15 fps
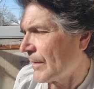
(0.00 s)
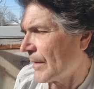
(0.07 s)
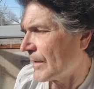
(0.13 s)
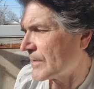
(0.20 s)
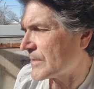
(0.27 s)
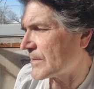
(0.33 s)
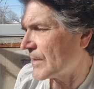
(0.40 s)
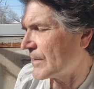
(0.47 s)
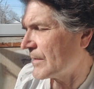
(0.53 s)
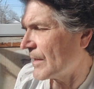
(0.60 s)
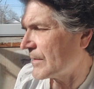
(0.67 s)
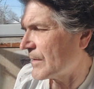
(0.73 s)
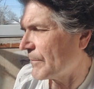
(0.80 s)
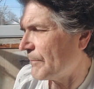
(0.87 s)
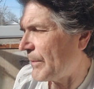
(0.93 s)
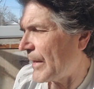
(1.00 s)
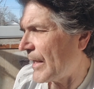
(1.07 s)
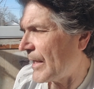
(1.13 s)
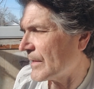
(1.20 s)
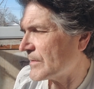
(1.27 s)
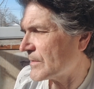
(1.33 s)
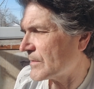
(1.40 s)
I said that the
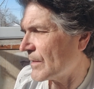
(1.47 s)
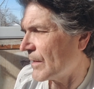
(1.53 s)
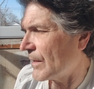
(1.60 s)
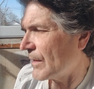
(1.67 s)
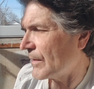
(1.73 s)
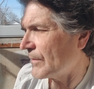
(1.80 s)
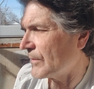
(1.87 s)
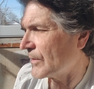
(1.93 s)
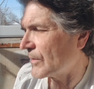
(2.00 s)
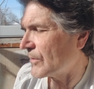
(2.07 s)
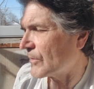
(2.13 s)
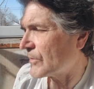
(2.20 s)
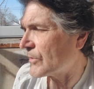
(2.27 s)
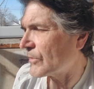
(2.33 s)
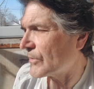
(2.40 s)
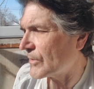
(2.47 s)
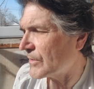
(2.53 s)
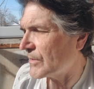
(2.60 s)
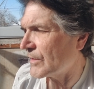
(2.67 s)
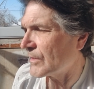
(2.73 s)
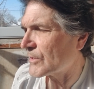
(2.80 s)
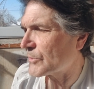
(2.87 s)
past, uh,
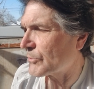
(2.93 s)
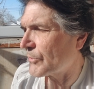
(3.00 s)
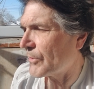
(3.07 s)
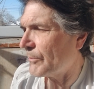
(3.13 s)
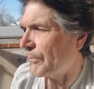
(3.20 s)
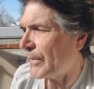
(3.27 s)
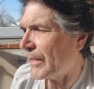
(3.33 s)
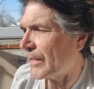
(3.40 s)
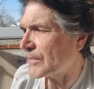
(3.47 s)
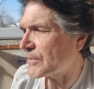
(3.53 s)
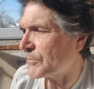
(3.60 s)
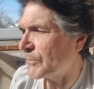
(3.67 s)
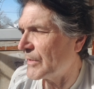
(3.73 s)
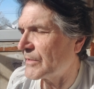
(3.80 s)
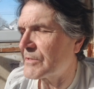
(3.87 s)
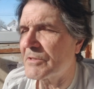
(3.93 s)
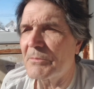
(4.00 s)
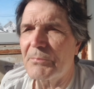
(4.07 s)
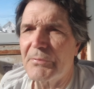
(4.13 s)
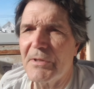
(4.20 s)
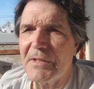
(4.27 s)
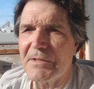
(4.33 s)
eternity is where the past meets the
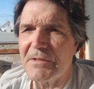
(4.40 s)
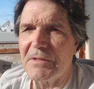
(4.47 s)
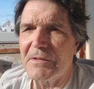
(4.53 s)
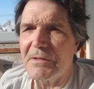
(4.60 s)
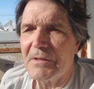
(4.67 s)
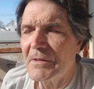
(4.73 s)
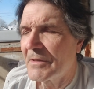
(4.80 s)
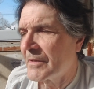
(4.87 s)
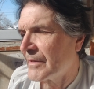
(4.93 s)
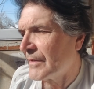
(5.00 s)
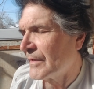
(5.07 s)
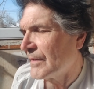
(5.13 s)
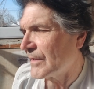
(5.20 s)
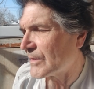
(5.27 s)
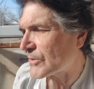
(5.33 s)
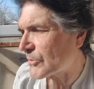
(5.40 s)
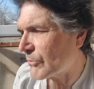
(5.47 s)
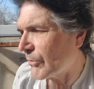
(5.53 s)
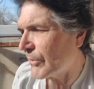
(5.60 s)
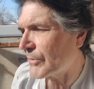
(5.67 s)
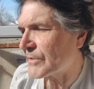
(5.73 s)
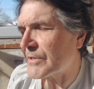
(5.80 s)
present. His
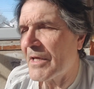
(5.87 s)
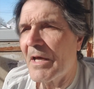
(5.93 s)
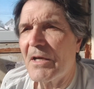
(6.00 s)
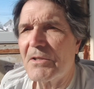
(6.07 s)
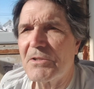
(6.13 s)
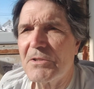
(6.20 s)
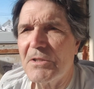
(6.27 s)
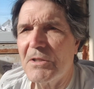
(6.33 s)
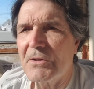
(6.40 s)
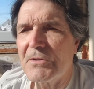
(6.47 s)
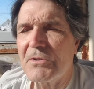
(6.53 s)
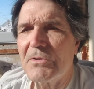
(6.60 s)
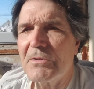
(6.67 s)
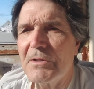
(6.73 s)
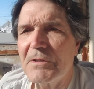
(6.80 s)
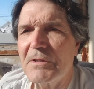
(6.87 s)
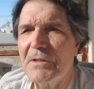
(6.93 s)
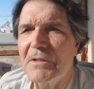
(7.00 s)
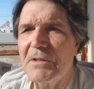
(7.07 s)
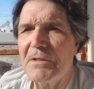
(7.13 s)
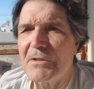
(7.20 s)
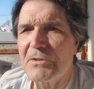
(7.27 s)
quote is actually,
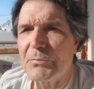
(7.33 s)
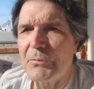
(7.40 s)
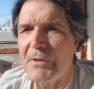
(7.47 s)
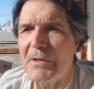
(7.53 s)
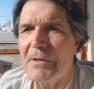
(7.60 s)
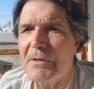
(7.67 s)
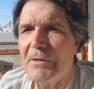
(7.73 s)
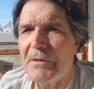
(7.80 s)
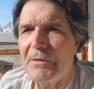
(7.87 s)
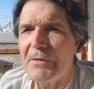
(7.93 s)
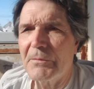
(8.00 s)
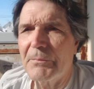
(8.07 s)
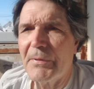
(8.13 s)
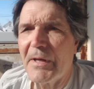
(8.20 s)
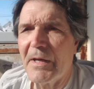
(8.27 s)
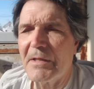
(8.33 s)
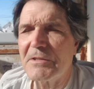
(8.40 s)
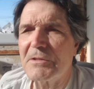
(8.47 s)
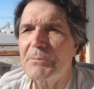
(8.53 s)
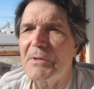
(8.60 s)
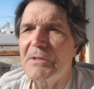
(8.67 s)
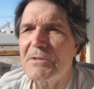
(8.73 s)
eternity is where the
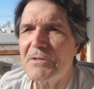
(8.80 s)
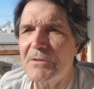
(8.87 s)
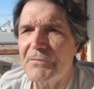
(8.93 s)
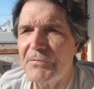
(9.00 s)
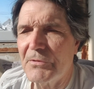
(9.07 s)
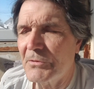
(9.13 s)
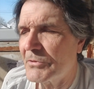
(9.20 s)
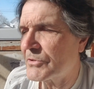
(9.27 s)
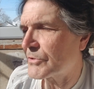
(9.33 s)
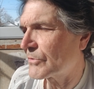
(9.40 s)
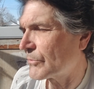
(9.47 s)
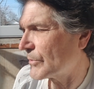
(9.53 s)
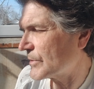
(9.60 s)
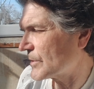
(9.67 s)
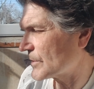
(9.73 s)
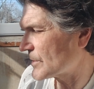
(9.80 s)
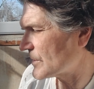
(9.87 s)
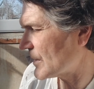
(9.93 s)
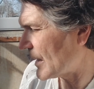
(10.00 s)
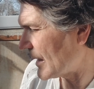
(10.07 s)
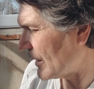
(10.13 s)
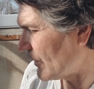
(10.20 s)
past meets the future, which is
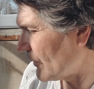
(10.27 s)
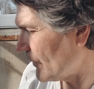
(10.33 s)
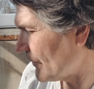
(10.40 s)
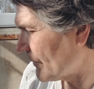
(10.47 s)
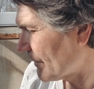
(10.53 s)
now.